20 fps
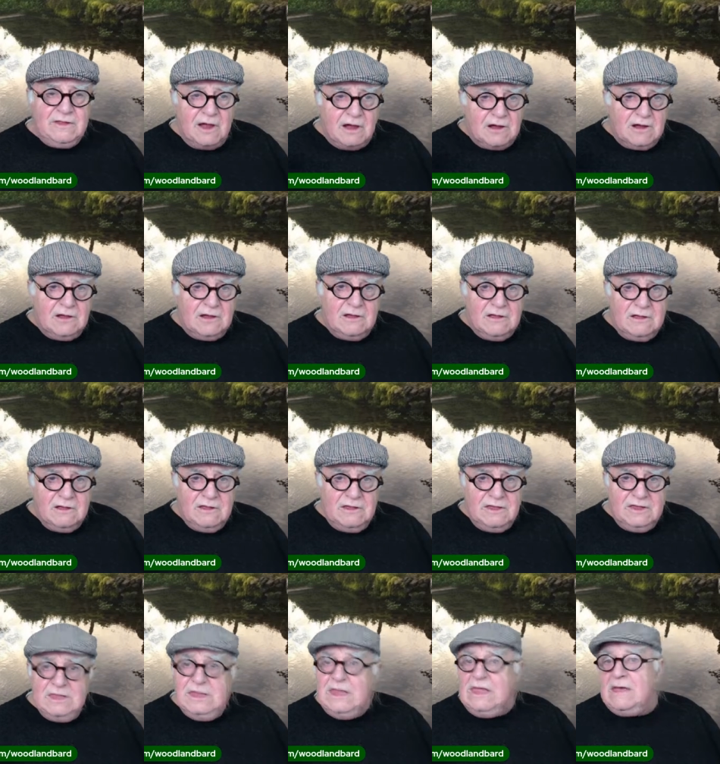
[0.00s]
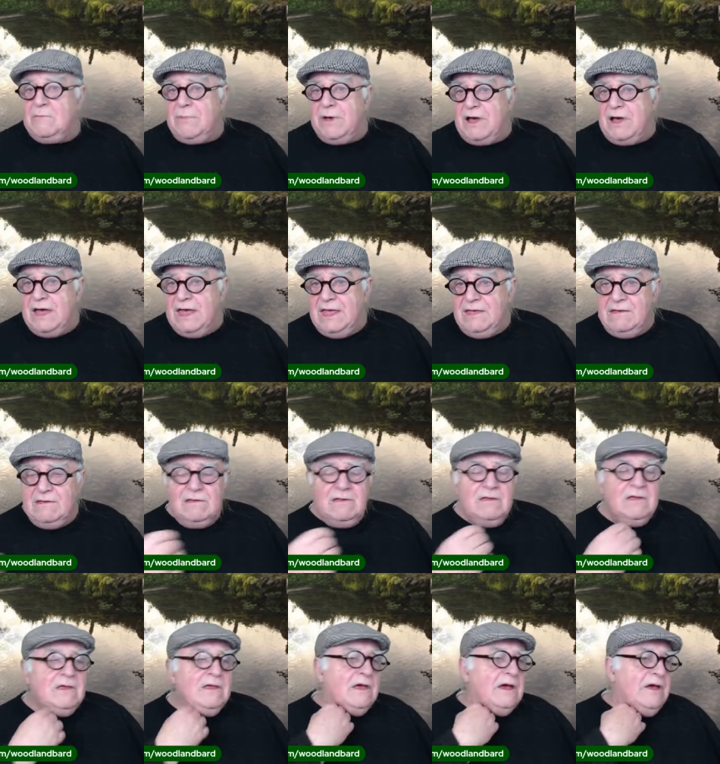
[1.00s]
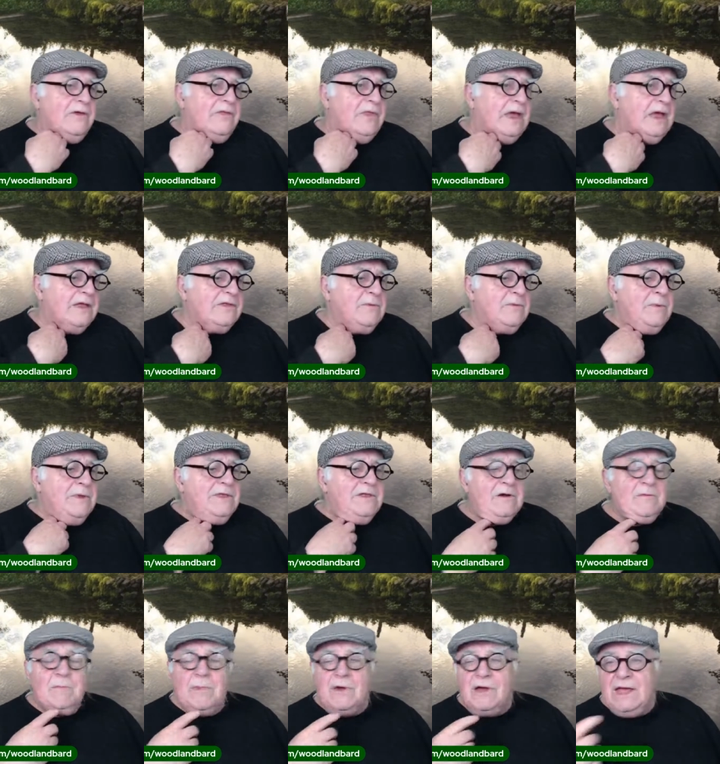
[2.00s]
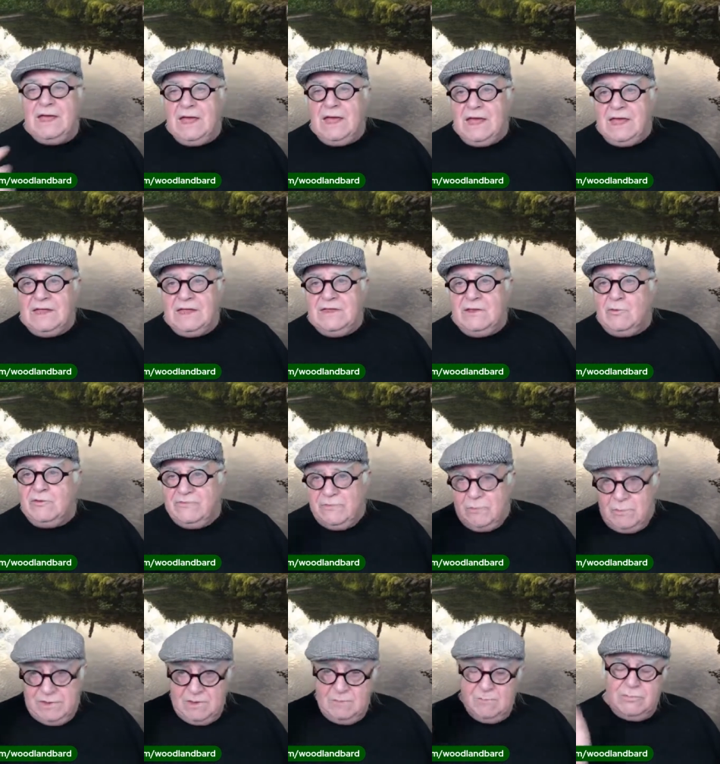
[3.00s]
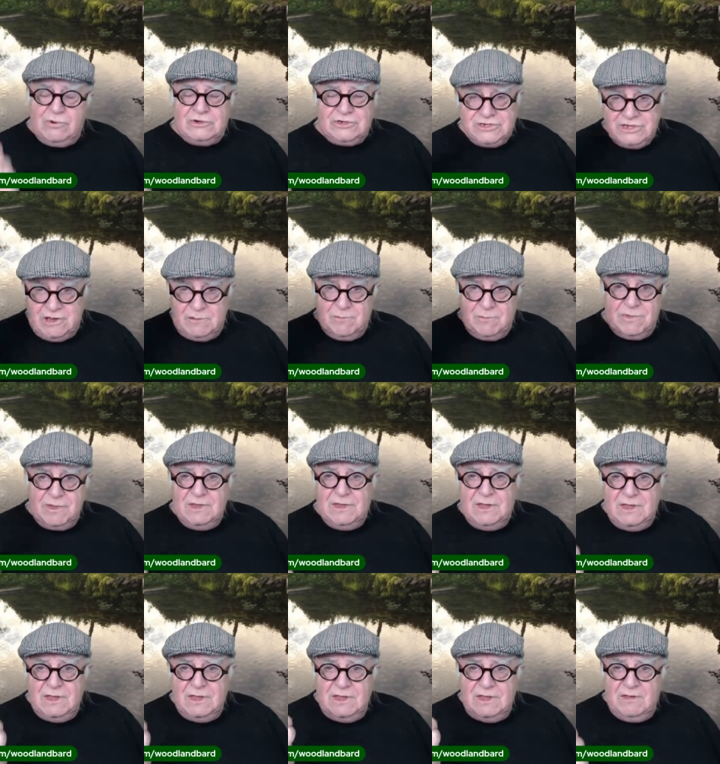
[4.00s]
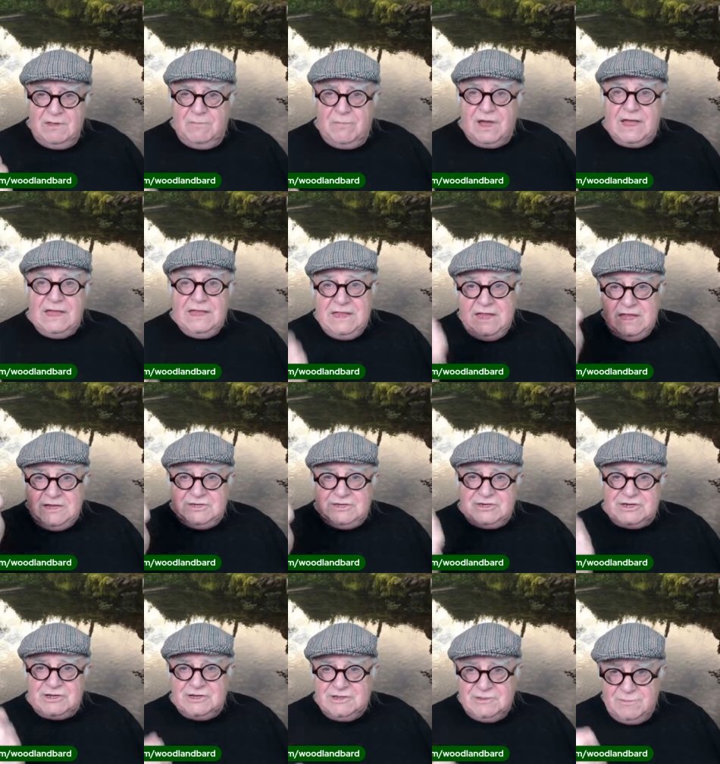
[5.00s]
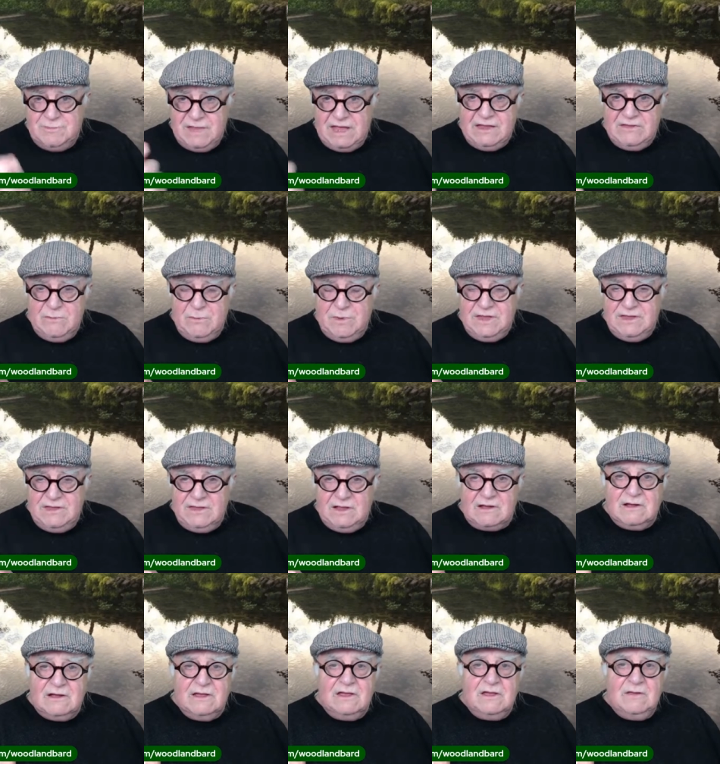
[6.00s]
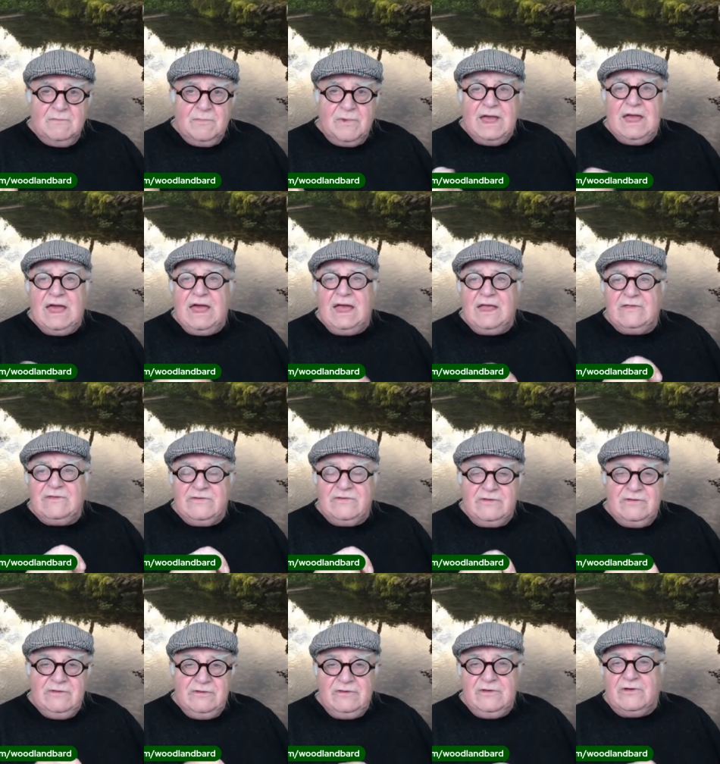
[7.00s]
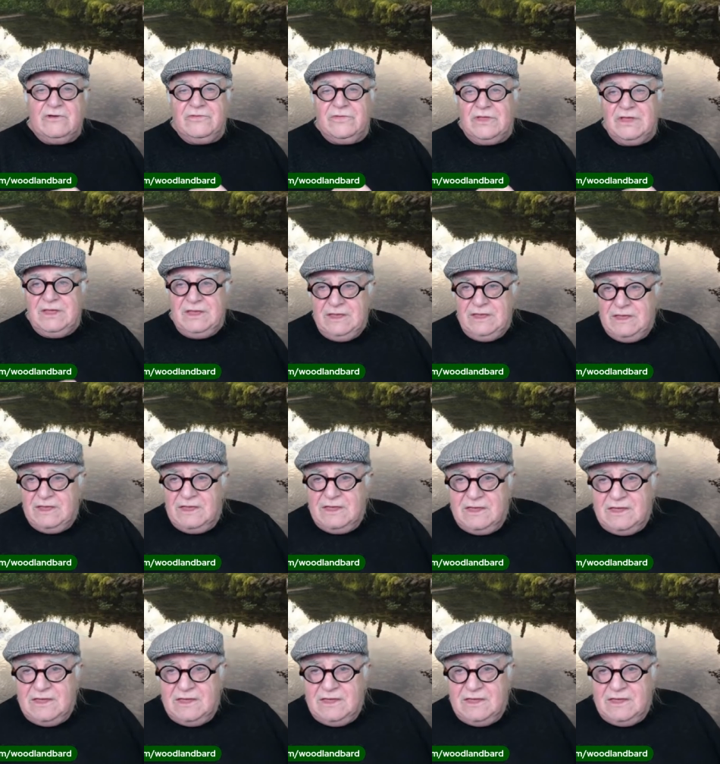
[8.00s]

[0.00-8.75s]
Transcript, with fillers: dug nearby, and that had to be dug by hand. It wasn't being pushed up by nature. It had to be dug by hand. So you got the